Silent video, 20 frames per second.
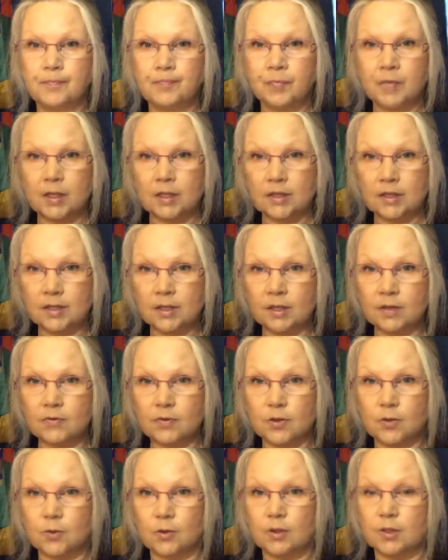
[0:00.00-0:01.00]
The Six of
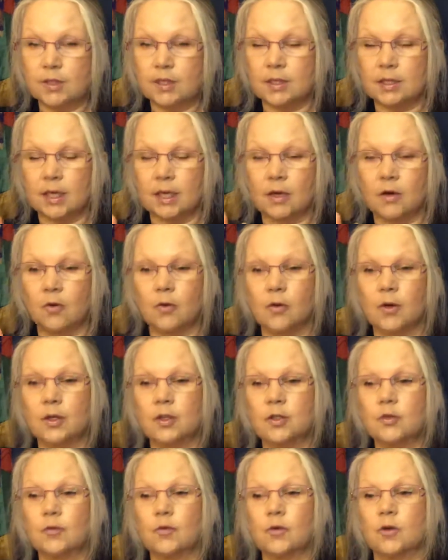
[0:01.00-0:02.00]
Swords is like going
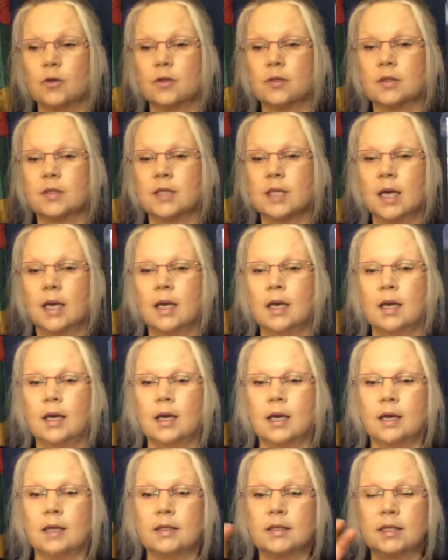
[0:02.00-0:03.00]
towards
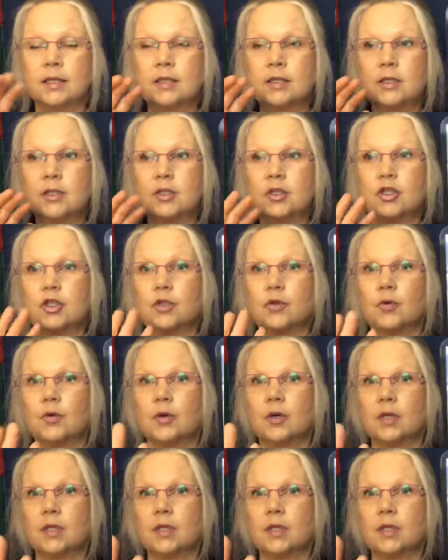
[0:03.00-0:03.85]
a distant shore.